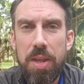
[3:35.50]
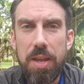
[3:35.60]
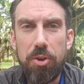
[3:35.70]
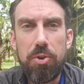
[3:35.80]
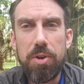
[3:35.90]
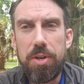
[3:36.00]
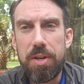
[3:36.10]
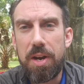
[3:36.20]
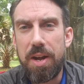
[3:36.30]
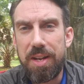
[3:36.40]
In good
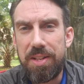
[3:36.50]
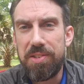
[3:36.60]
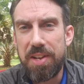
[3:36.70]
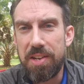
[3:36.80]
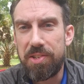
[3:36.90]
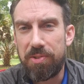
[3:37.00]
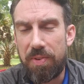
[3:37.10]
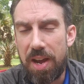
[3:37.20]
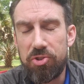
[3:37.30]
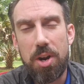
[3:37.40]
Ecclesiastes
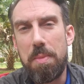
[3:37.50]
fashion,